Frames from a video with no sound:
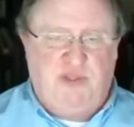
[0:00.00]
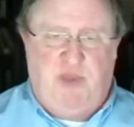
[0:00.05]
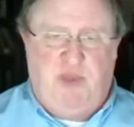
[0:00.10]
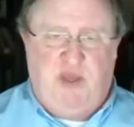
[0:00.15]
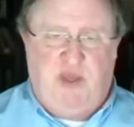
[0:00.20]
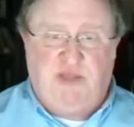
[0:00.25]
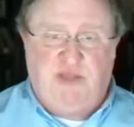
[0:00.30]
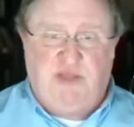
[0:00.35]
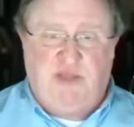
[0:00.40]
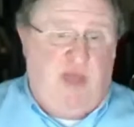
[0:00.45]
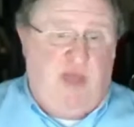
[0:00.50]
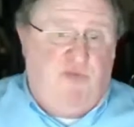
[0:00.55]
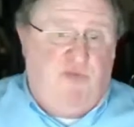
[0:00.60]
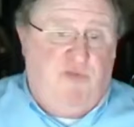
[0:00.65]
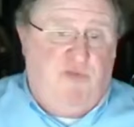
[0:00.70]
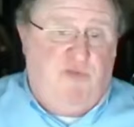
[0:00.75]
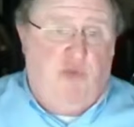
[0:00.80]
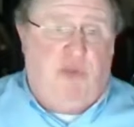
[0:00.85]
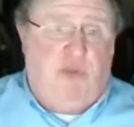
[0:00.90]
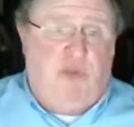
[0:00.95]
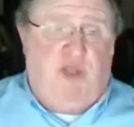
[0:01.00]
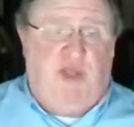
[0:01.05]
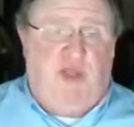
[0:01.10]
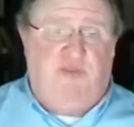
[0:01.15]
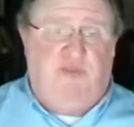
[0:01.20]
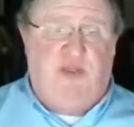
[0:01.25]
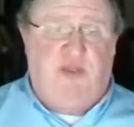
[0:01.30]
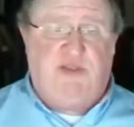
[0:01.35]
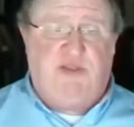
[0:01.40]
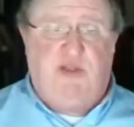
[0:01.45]
is because if you
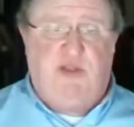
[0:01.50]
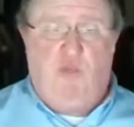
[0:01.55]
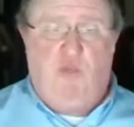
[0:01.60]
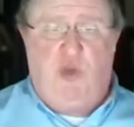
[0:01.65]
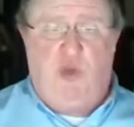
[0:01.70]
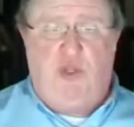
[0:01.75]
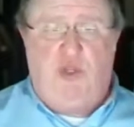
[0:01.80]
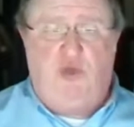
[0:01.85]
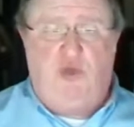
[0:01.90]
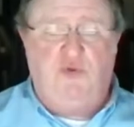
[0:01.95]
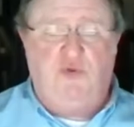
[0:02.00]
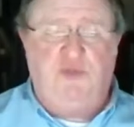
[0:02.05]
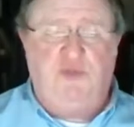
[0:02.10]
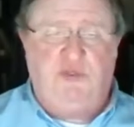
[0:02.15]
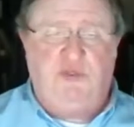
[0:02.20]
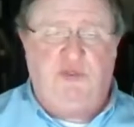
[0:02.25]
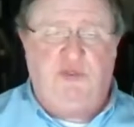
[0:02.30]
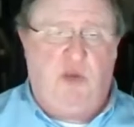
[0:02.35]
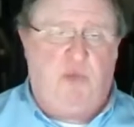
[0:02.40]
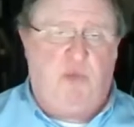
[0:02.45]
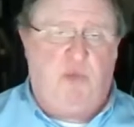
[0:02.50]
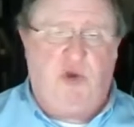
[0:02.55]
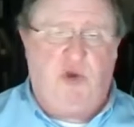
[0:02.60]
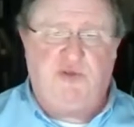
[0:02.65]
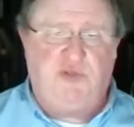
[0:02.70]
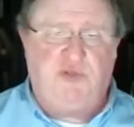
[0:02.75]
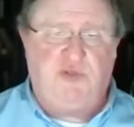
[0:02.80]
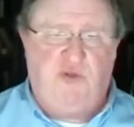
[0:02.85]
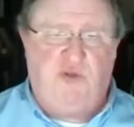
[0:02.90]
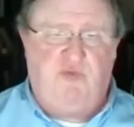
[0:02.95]
believe that someone uses their
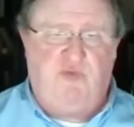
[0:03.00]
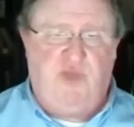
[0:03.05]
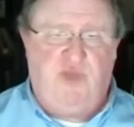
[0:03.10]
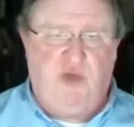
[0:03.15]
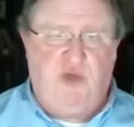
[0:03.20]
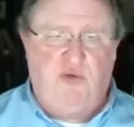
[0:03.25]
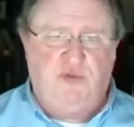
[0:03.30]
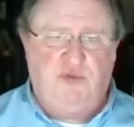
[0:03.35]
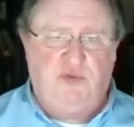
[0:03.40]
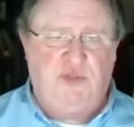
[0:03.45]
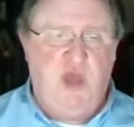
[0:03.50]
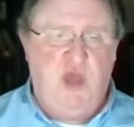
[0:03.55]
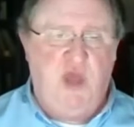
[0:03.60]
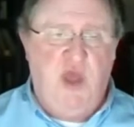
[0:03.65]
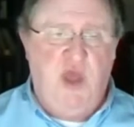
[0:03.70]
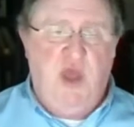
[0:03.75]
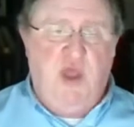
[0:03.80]
personal views,